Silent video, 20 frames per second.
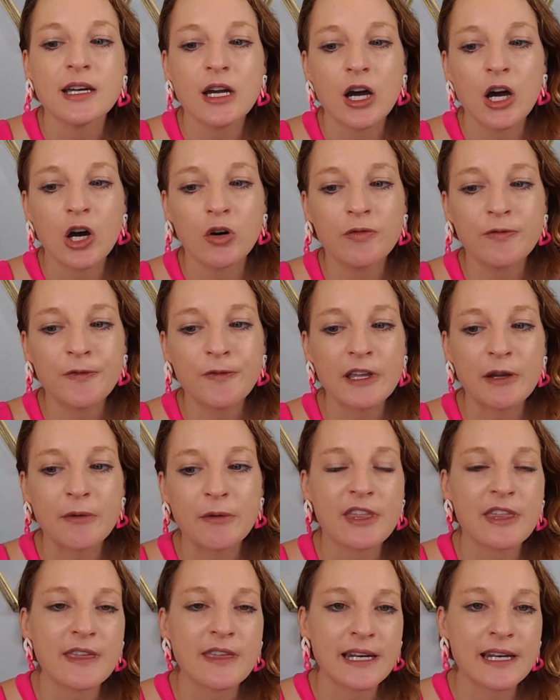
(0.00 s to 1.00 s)
hopefully
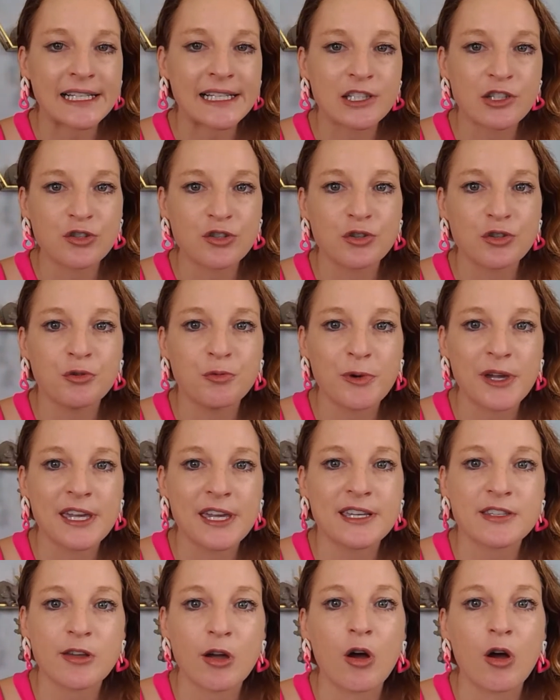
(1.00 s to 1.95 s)
within the next 2 weeks,